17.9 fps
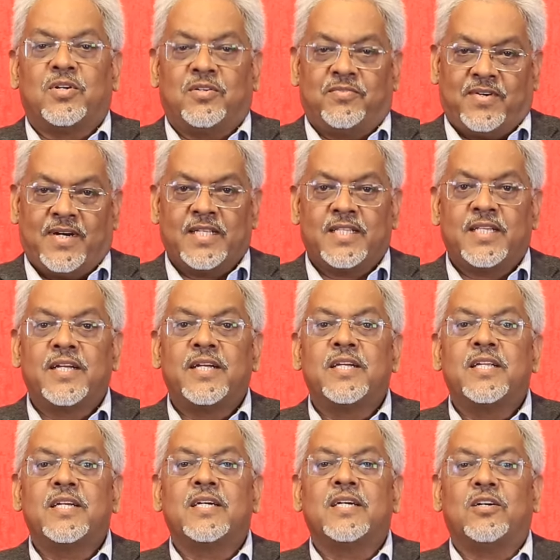of either
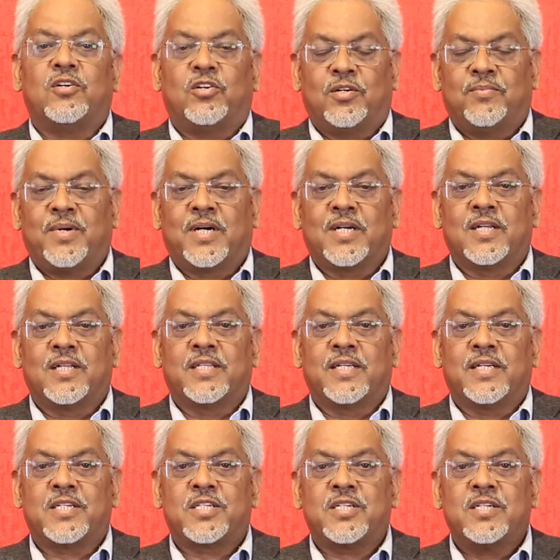India or
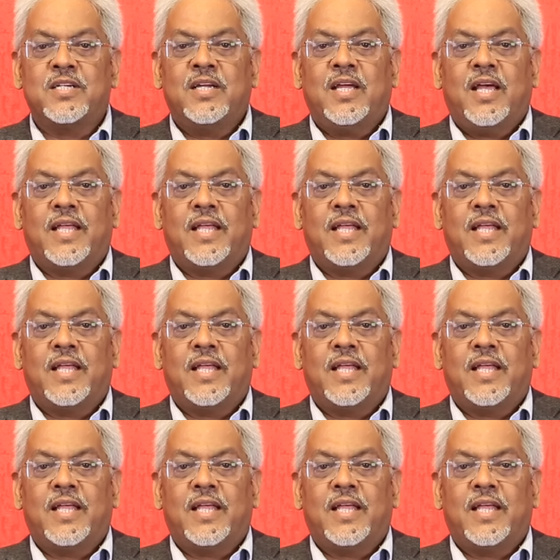Bangladesh,